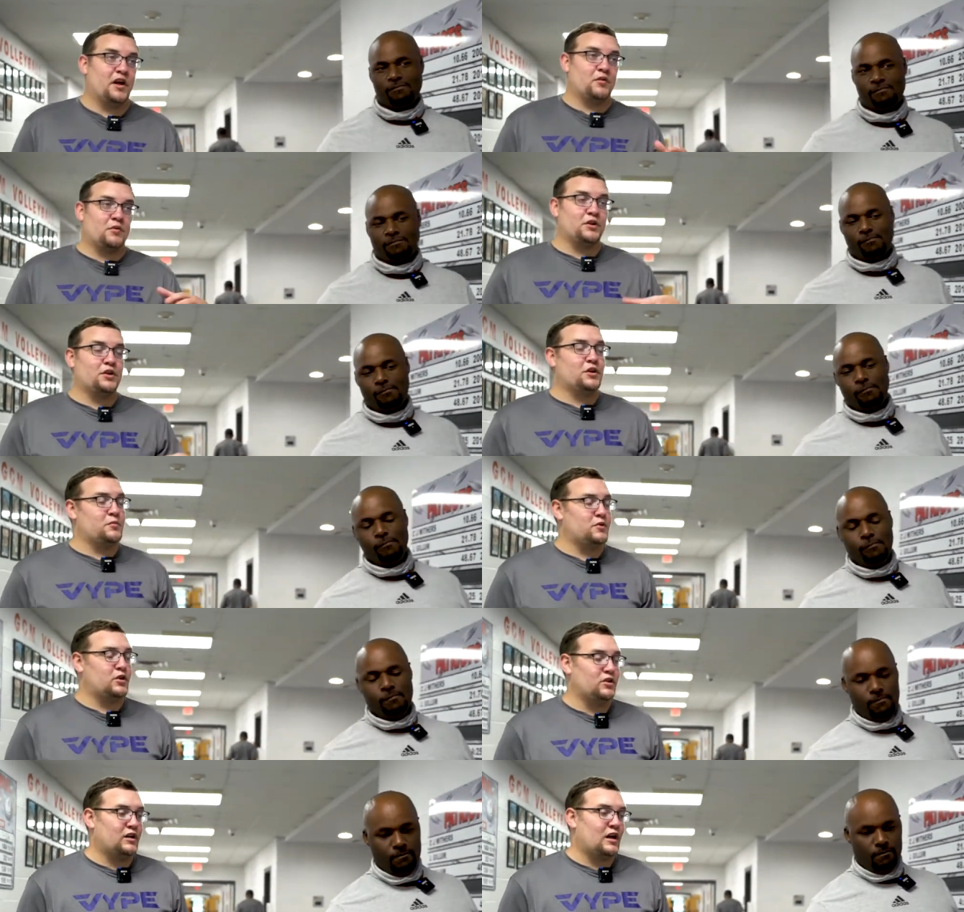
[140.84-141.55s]
Speaker 1: got a really
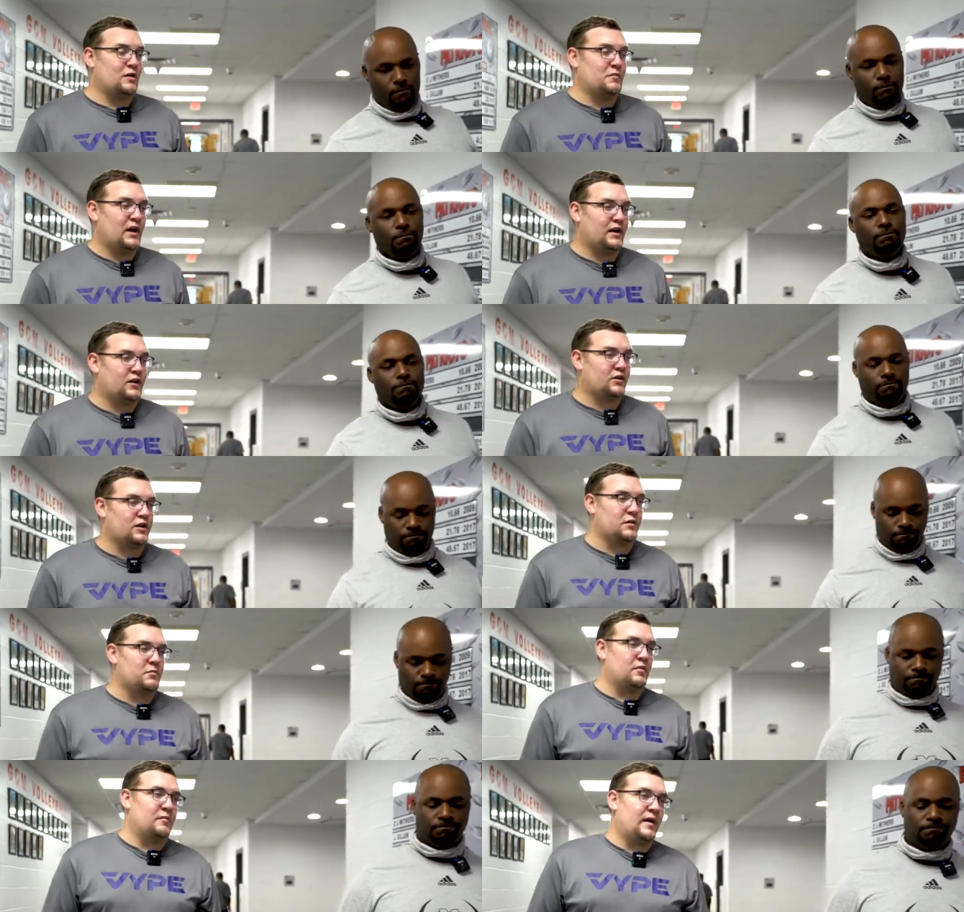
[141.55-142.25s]
good middle linebacker
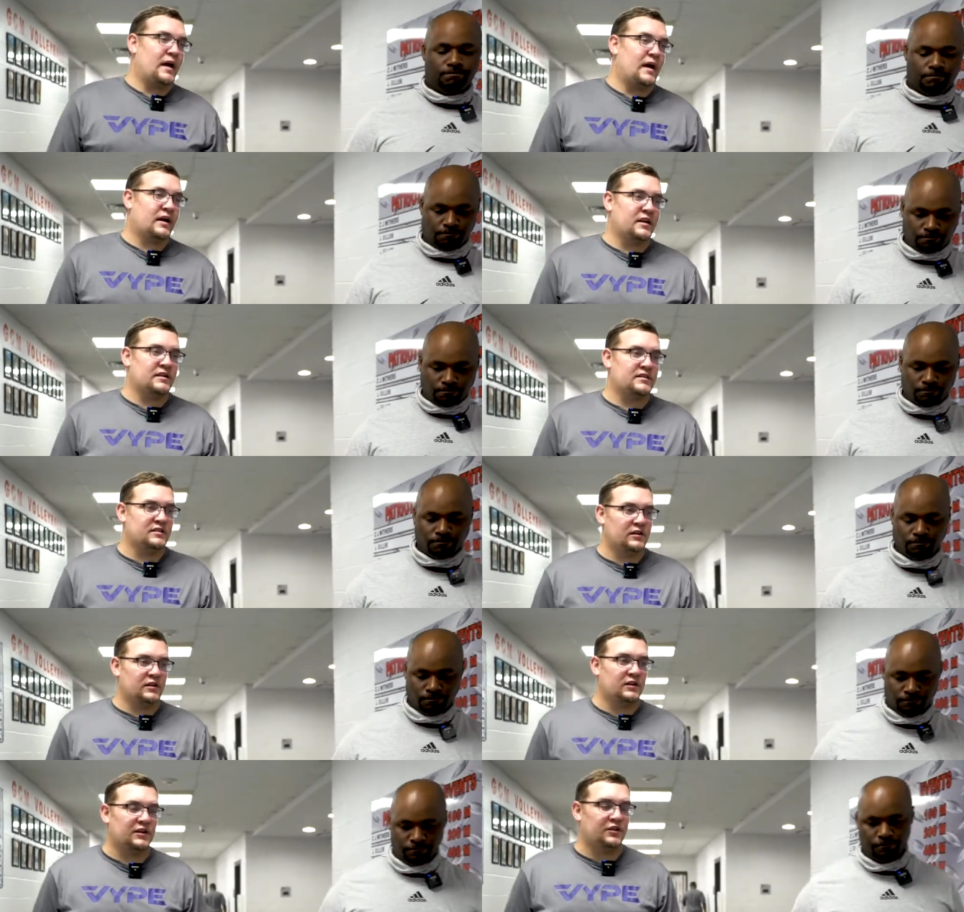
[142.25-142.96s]
coming back. He's
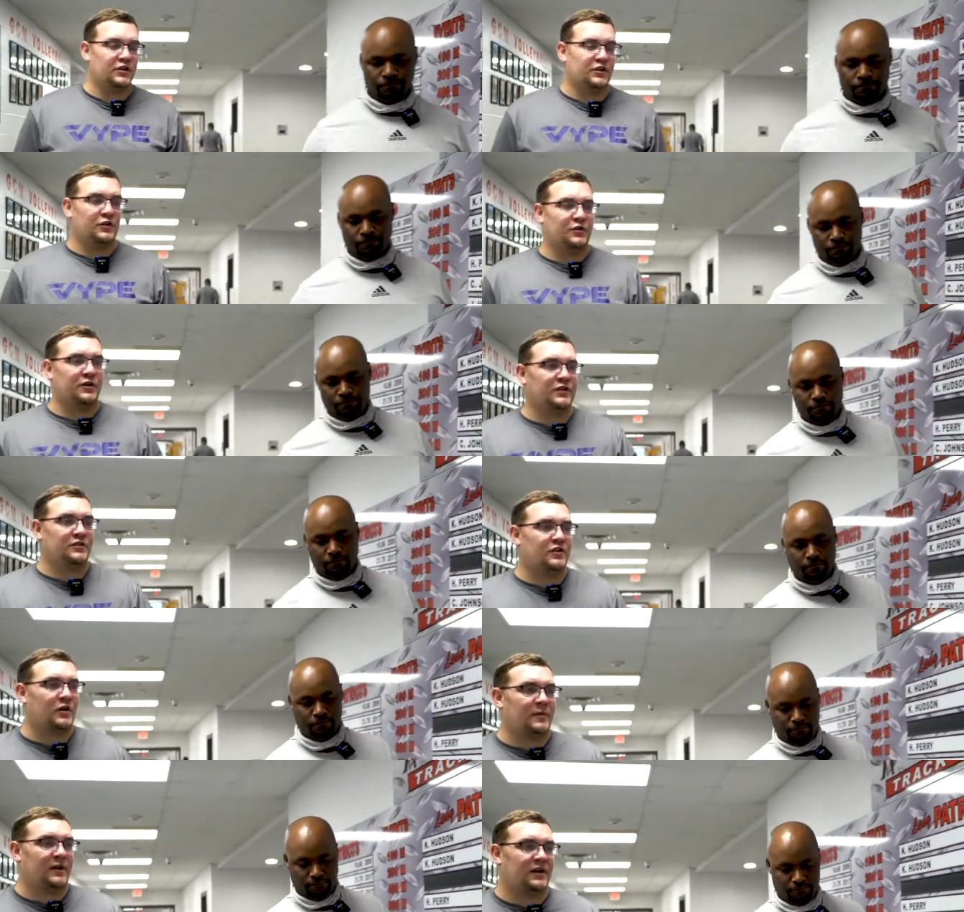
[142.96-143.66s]
mm -hmm. going to lead the
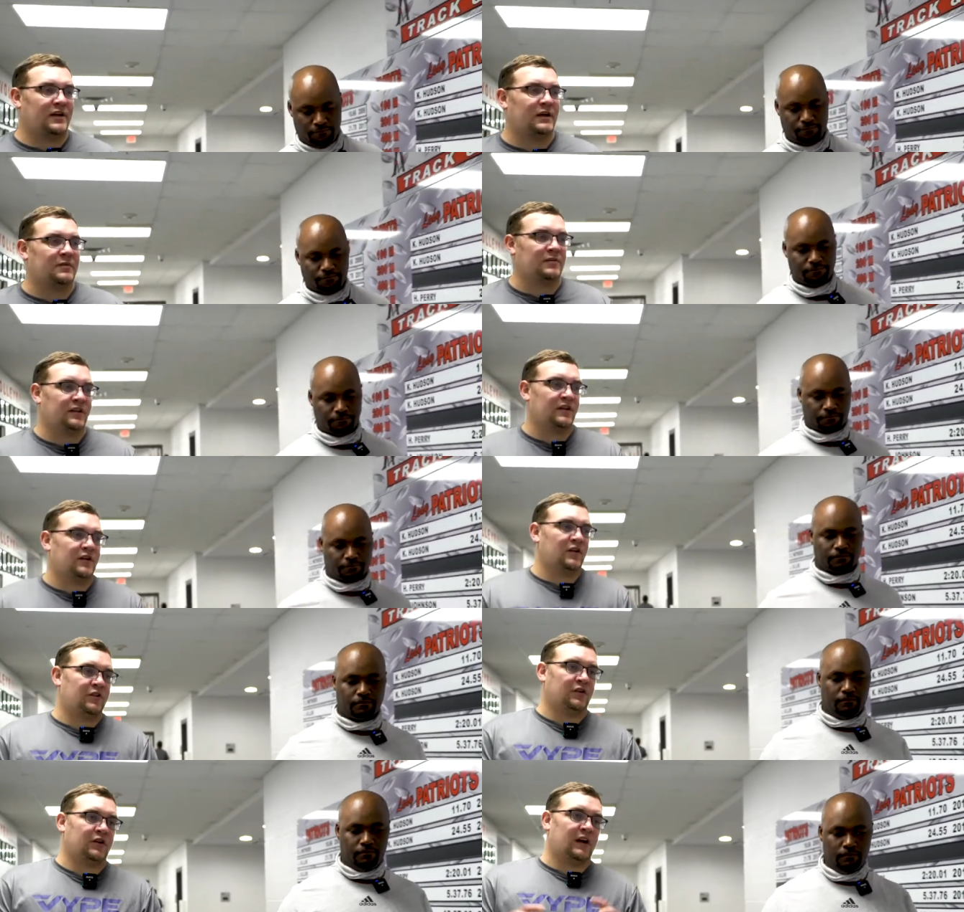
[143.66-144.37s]
unit. Talk about him and then
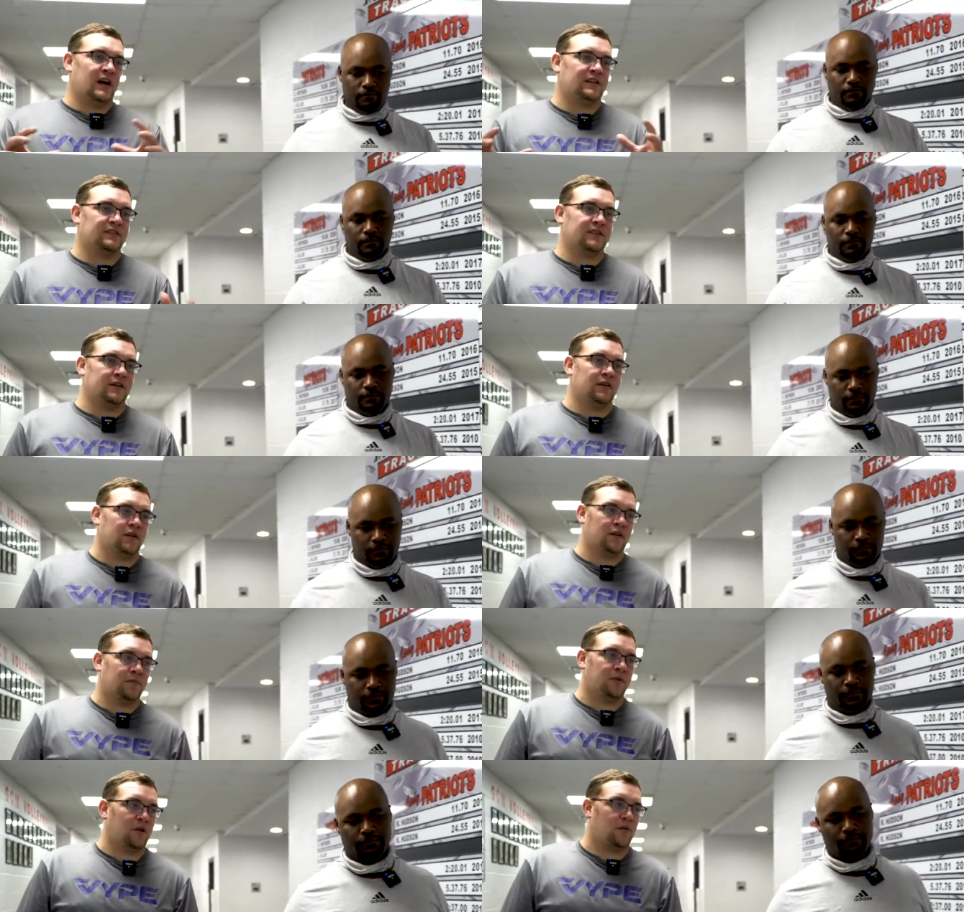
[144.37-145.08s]
other guys that are
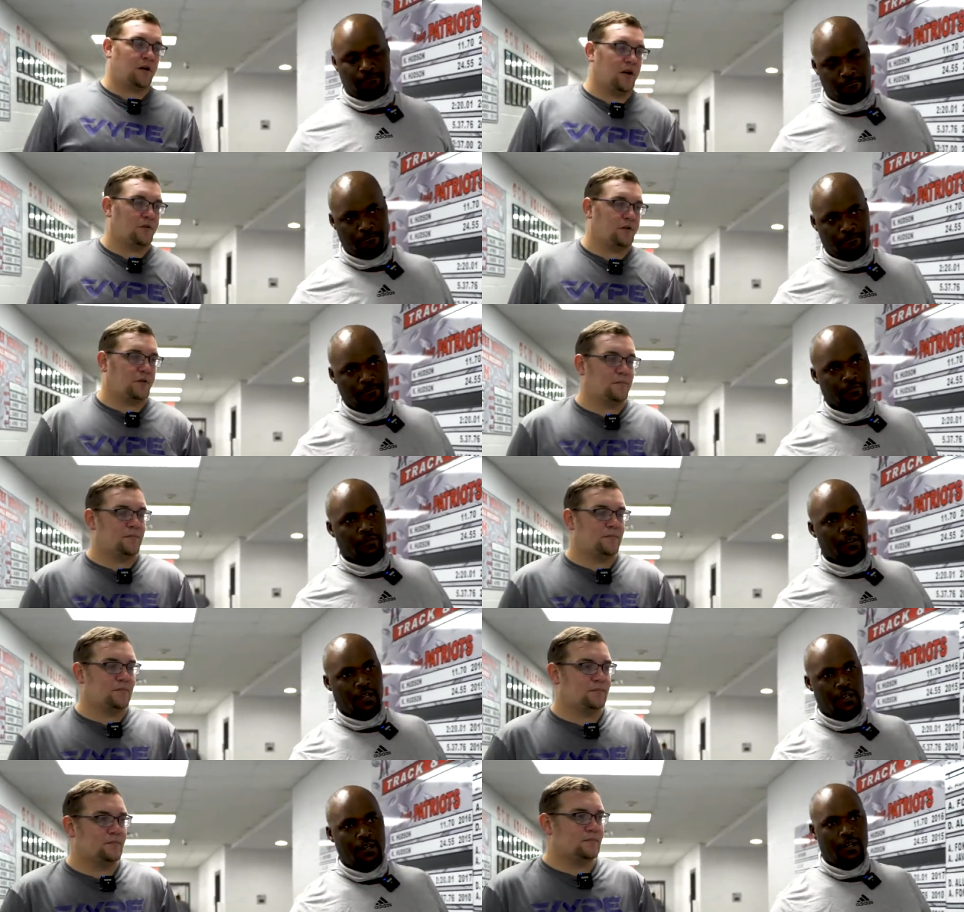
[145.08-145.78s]
going to be around him.
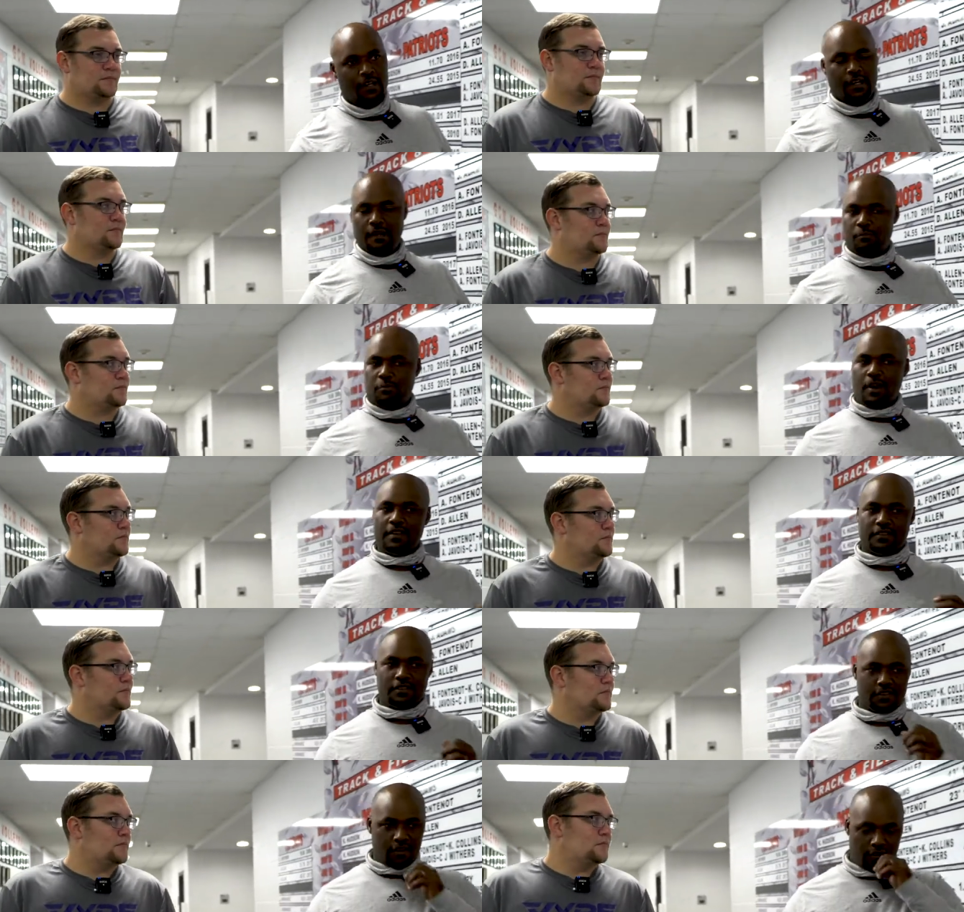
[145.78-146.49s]
Speaker 2: Uh,
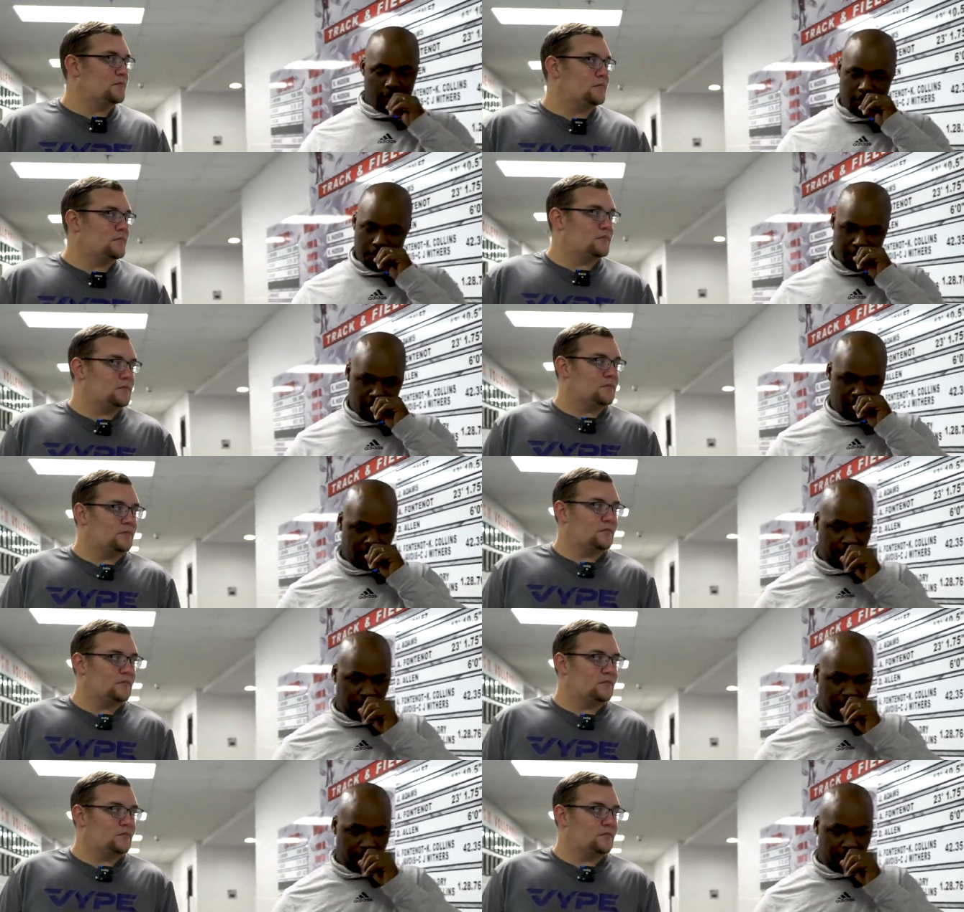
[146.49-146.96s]
Bryce is our coach on